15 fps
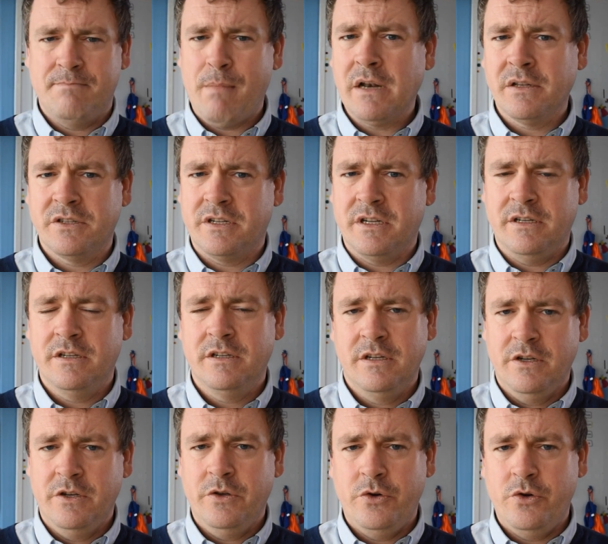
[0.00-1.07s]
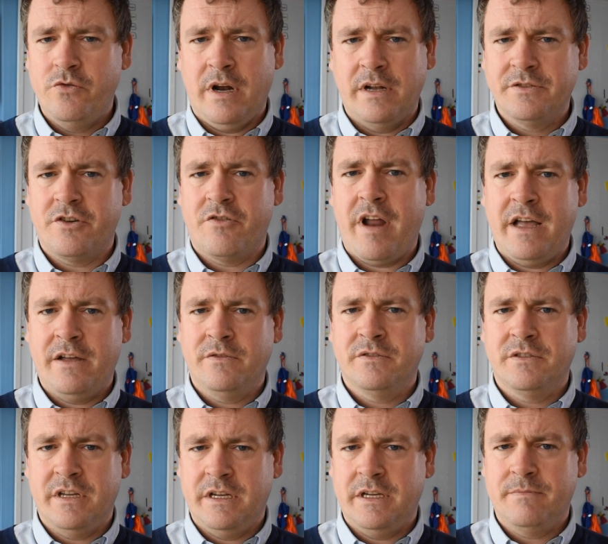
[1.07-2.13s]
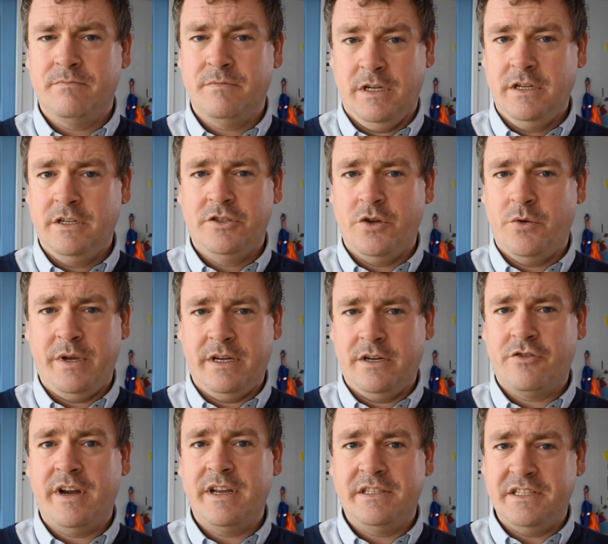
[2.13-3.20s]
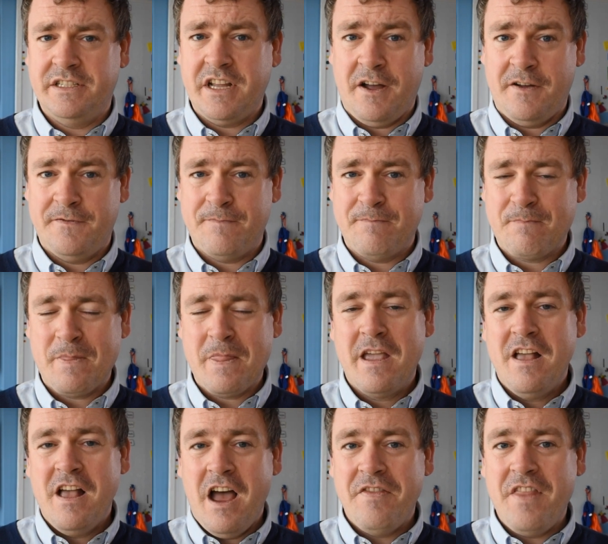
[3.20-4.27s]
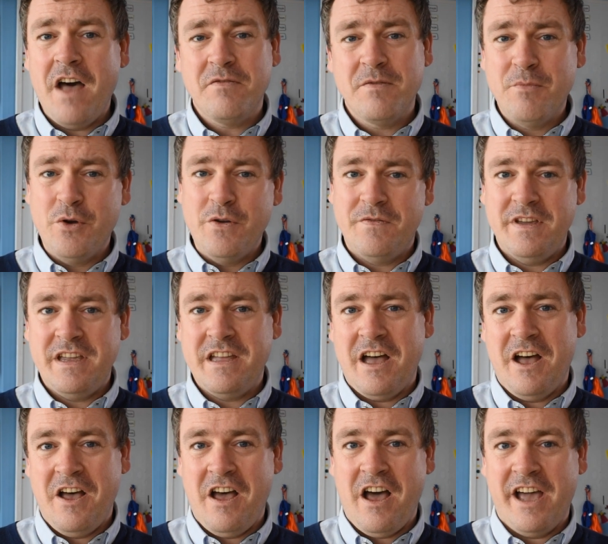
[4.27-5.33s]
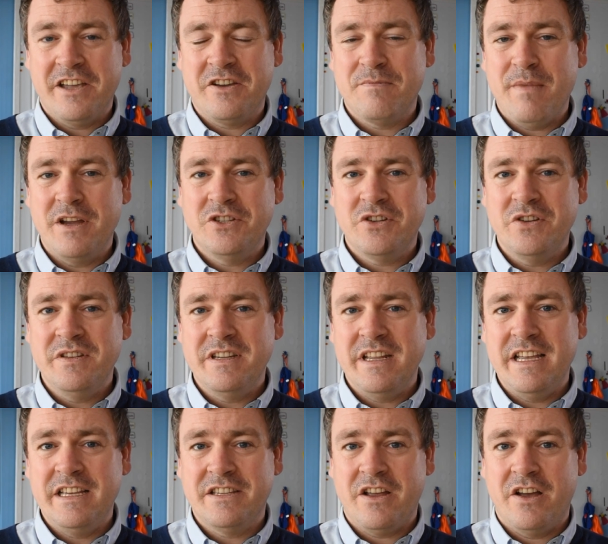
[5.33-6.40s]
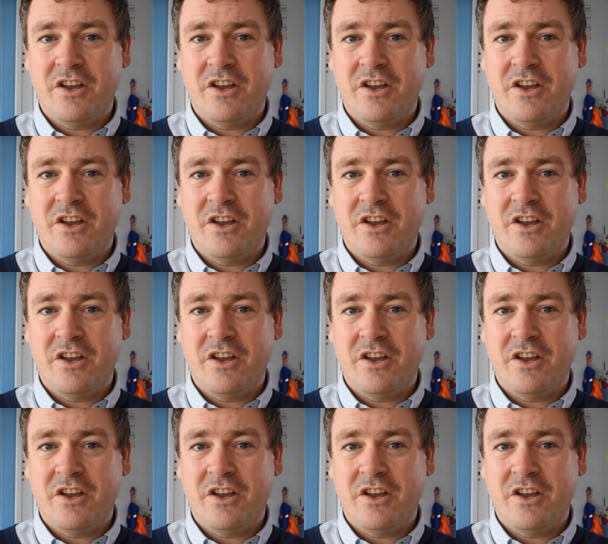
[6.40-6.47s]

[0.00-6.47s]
monster who runs around doing crazy stuff. Another movie I could mention is